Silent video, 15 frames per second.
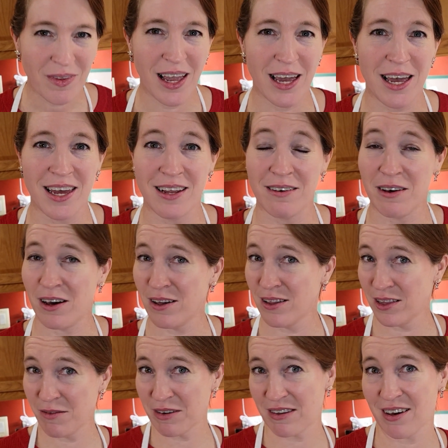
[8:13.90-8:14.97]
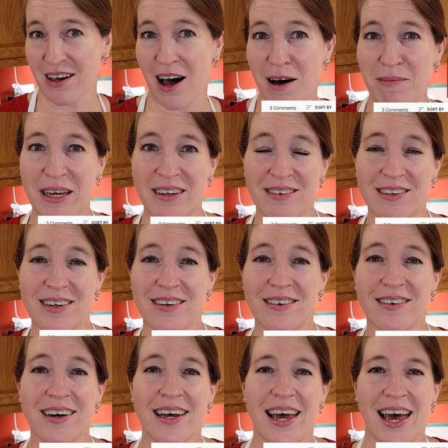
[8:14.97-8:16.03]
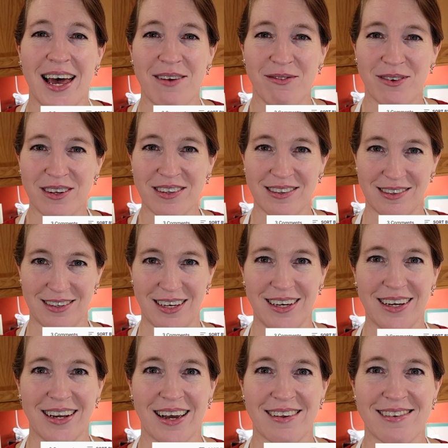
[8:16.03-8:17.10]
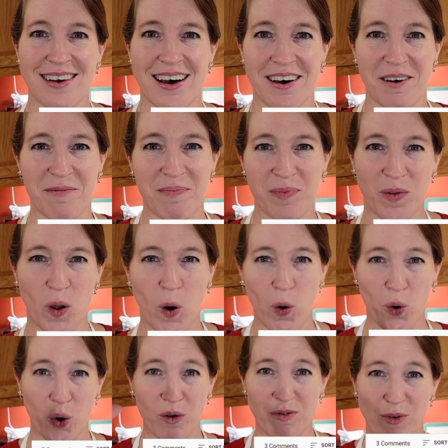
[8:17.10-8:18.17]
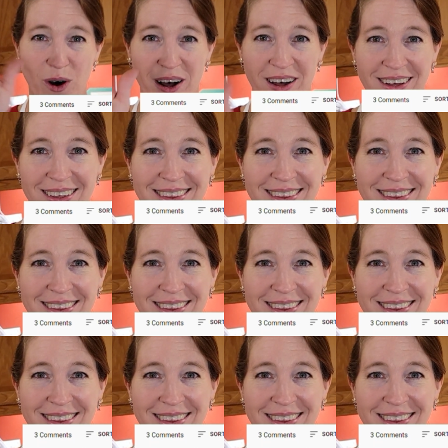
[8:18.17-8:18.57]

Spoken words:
and leave us a comment too, and we'll see you next time. Au revoir.